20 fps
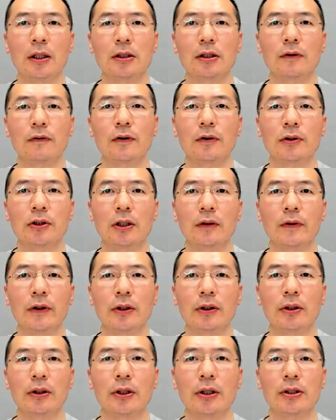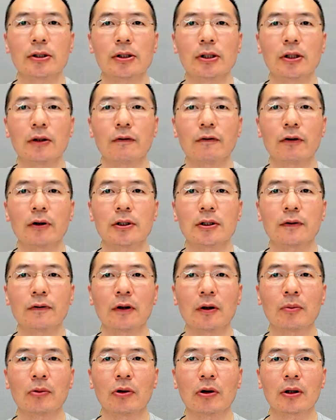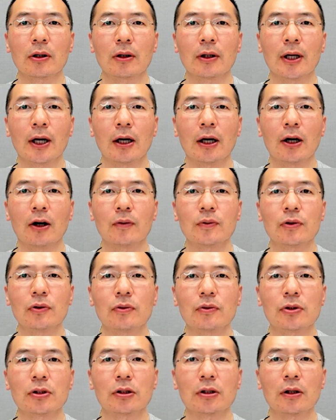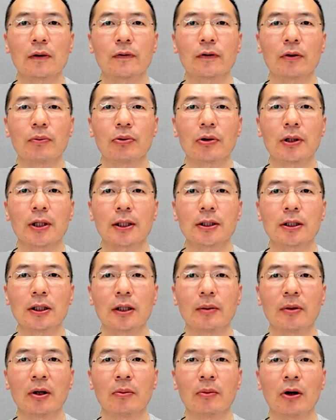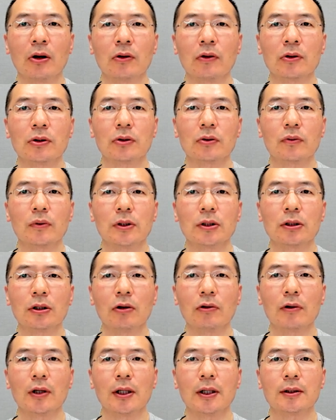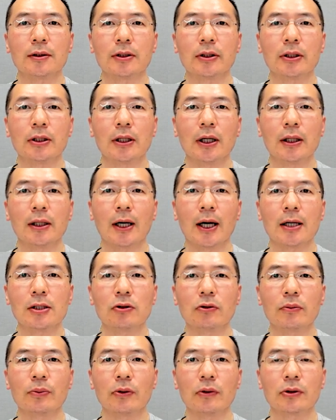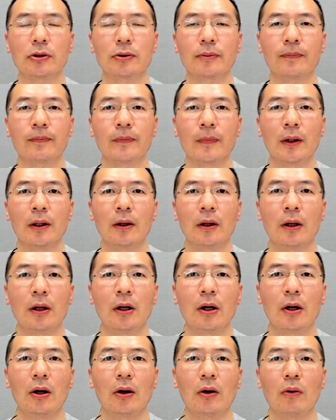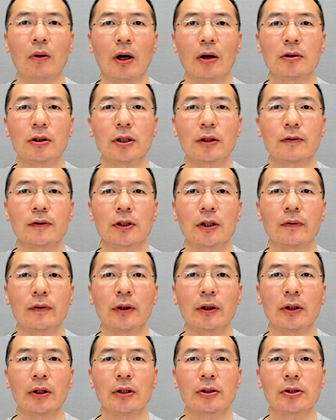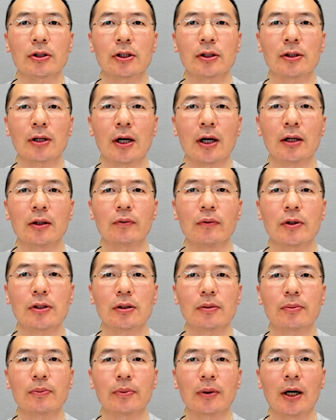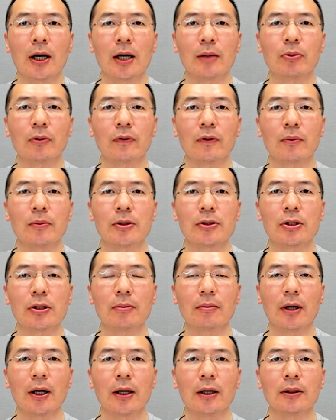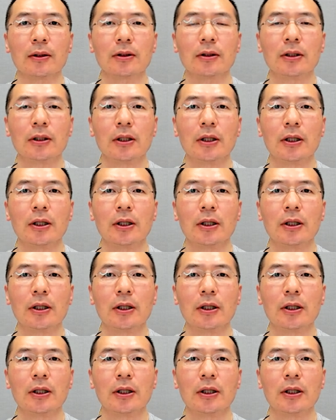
TensorFlow Serving is the inference framework that helps you serve your production ML models with low latency and high throughput. While TF serving is designed with high performance in mind,